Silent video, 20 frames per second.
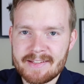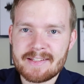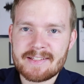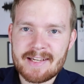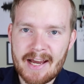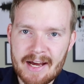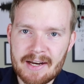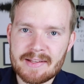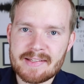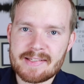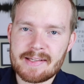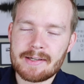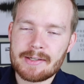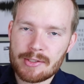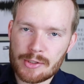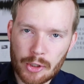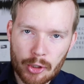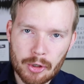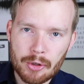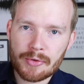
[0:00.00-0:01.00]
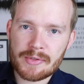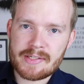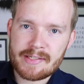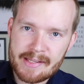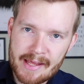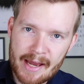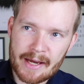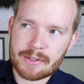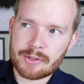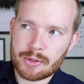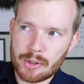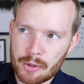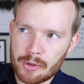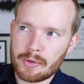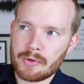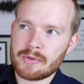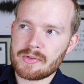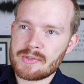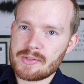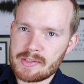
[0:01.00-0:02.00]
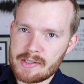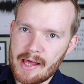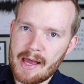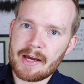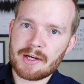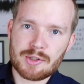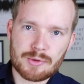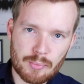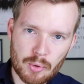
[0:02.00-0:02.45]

the title of the song is girls slash girls slash